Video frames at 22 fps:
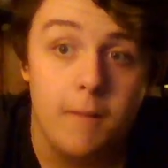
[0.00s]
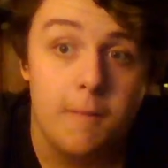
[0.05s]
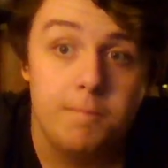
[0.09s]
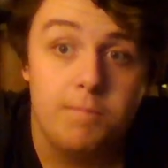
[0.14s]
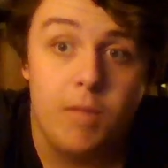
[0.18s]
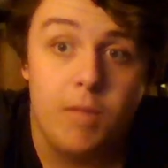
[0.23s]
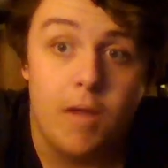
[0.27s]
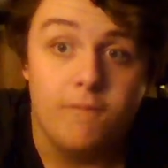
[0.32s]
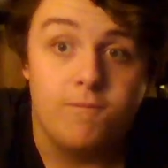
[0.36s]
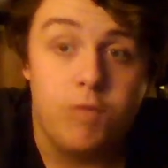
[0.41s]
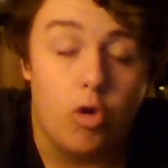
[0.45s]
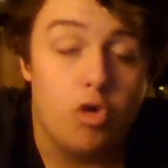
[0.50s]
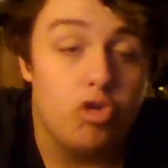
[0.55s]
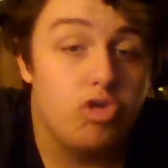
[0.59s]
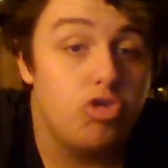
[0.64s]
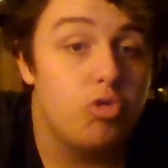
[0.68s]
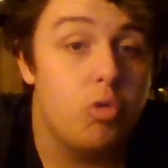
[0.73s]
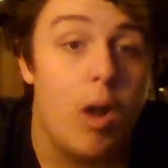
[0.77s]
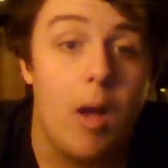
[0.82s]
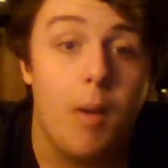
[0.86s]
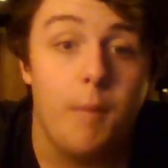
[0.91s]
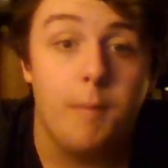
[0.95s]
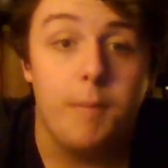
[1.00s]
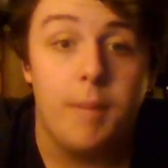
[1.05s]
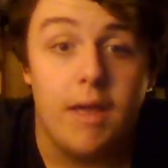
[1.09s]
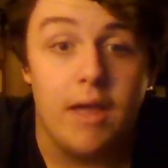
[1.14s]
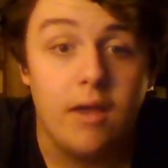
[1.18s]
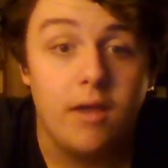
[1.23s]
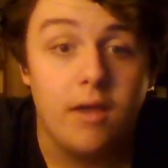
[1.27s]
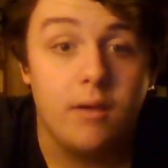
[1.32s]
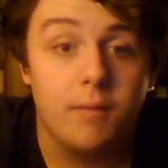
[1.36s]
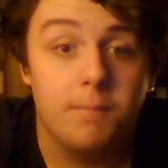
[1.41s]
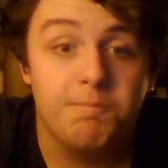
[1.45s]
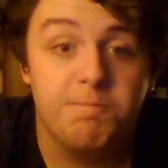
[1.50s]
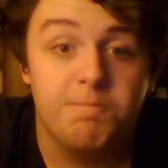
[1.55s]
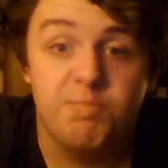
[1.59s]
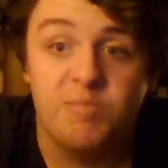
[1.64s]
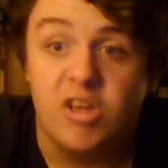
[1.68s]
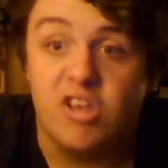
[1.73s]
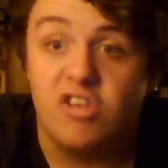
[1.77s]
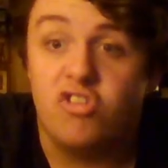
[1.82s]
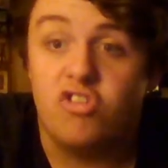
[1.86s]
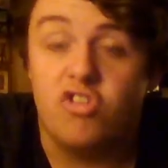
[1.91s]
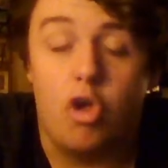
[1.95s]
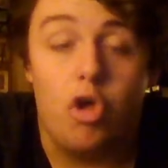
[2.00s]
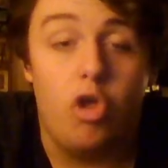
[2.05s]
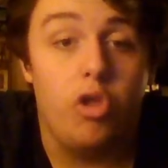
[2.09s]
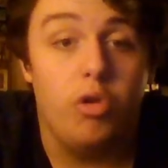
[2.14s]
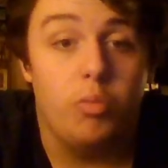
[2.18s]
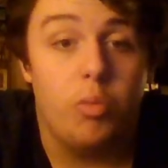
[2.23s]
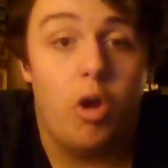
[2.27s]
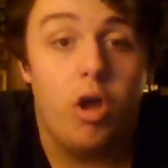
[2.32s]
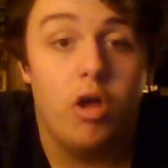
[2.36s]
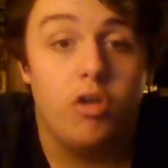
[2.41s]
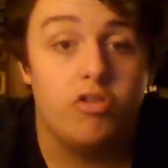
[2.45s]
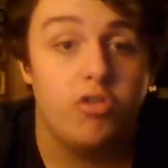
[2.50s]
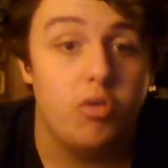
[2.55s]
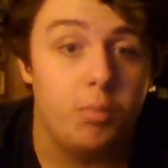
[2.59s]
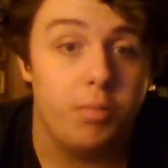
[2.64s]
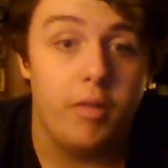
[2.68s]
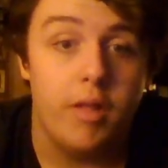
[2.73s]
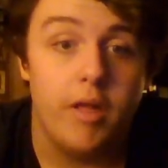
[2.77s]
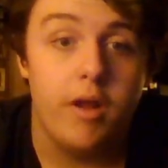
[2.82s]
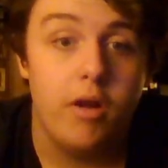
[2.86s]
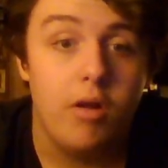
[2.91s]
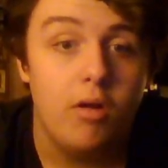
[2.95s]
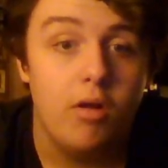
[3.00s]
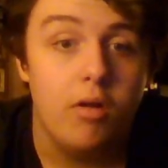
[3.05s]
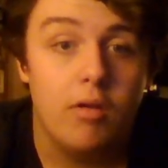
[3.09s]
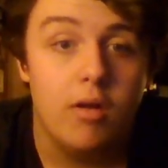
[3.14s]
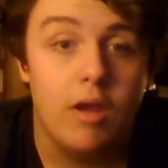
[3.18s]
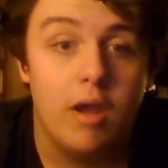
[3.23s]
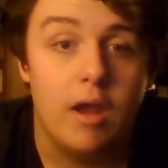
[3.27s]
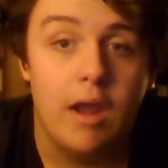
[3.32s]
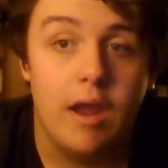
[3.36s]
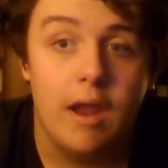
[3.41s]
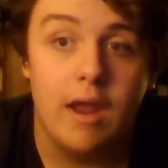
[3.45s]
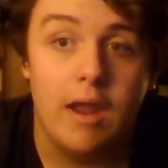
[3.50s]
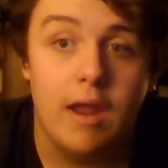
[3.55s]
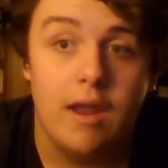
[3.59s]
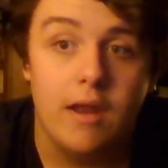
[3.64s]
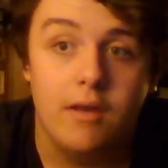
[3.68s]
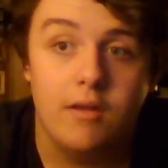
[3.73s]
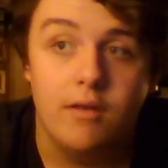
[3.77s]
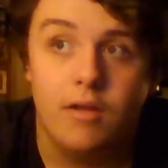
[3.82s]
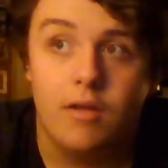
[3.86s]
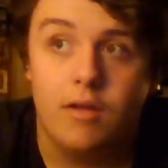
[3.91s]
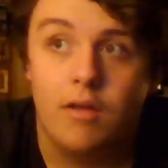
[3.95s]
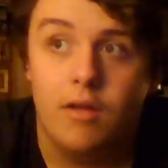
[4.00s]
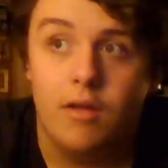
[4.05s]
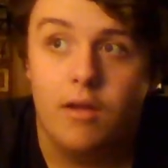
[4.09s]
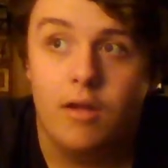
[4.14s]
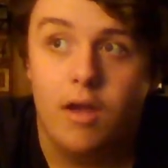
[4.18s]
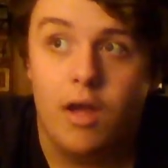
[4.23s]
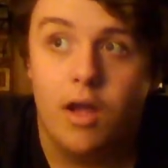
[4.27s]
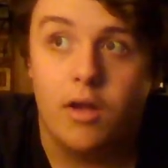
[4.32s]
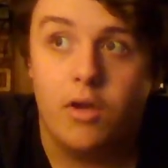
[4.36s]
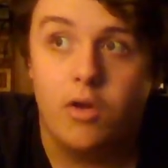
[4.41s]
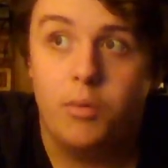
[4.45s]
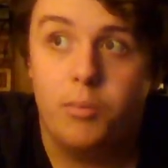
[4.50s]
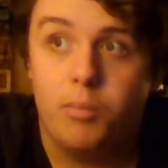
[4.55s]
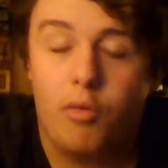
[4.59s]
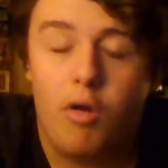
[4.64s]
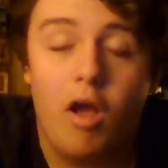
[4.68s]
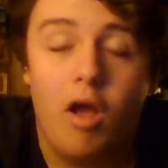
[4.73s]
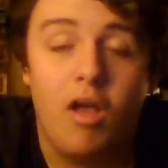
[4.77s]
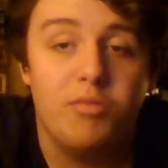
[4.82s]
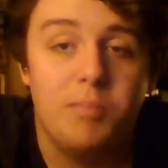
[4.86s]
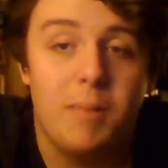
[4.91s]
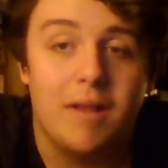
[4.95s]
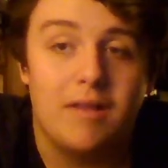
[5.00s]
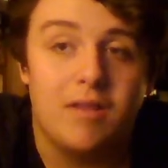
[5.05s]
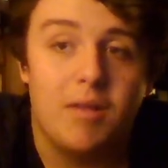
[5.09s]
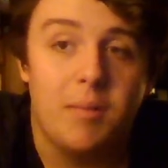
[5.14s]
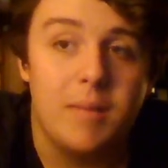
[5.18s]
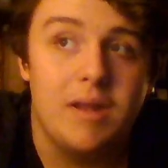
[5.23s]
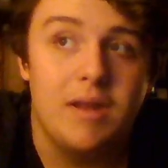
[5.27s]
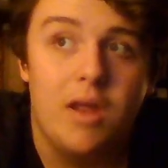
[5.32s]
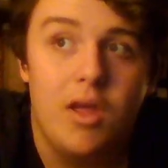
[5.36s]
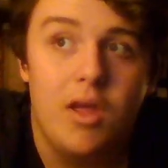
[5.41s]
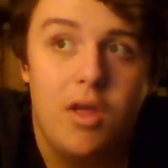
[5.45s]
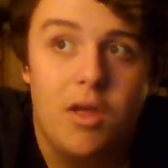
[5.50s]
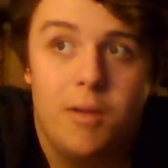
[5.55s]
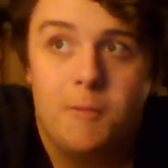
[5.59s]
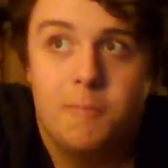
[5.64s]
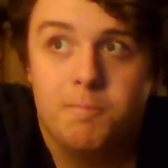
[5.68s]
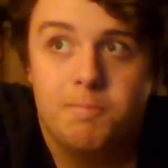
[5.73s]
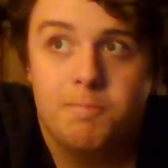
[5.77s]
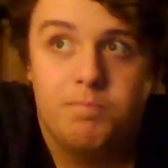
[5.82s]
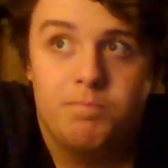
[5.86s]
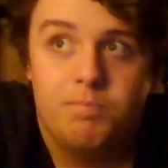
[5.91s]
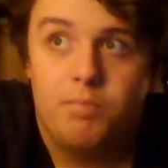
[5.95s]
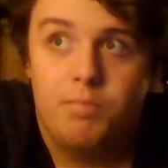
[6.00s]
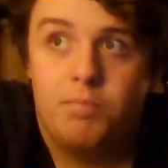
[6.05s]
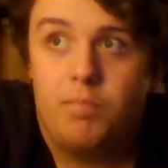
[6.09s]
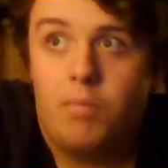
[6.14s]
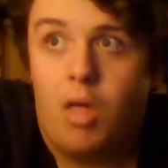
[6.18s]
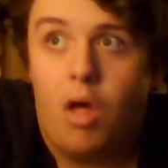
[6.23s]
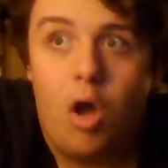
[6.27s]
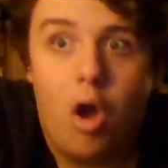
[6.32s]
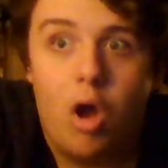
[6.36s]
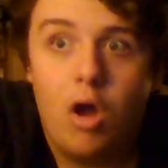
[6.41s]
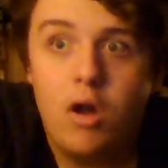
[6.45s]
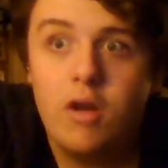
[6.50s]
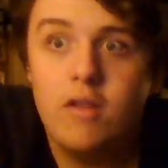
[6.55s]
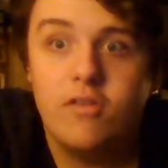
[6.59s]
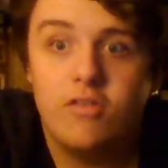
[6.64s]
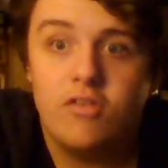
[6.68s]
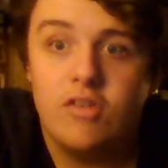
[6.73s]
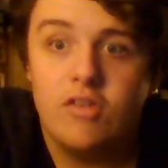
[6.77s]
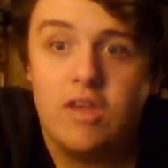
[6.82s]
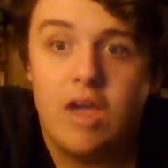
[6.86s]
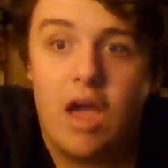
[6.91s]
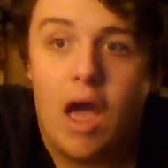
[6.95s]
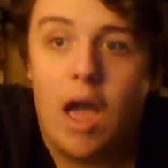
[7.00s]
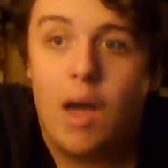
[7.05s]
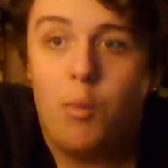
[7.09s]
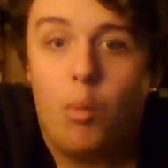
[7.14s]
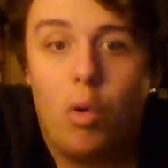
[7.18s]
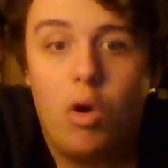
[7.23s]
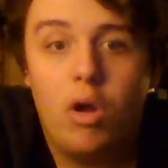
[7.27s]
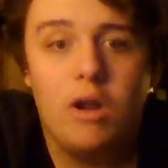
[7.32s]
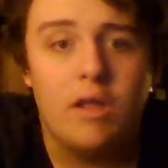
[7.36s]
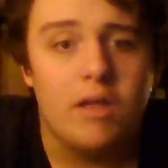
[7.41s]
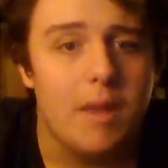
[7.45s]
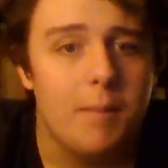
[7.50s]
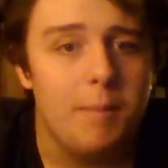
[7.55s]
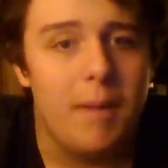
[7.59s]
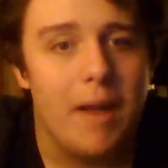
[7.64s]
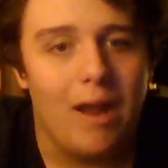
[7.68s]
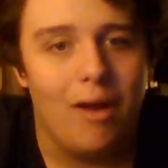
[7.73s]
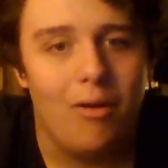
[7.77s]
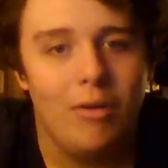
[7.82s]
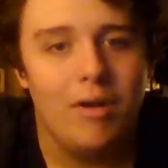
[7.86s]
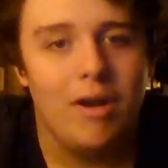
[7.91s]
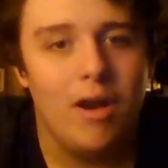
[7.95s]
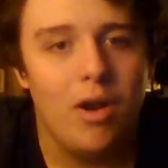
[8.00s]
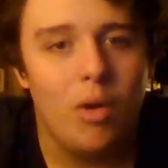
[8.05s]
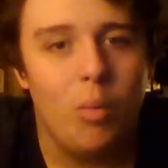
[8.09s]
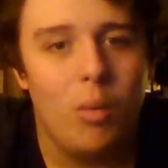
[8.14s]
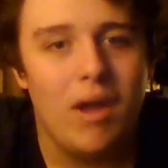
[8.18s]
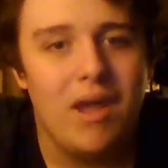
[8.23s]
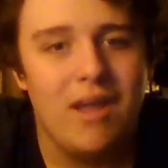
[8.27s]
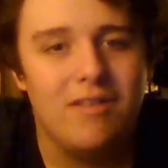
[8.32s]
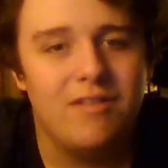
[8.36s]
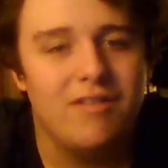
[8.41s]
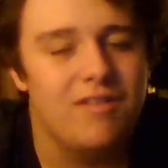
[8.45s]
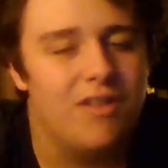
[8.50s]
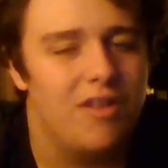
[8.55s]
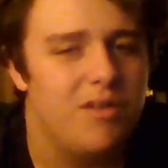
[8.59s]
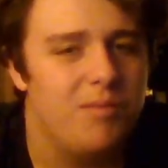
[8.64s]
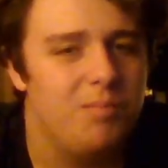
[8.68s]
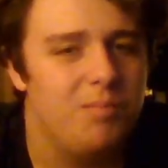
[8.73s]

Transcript: a first-round pick, a solid roster player, and a good prospect. I mean, honestly, I want to compare it in a way to the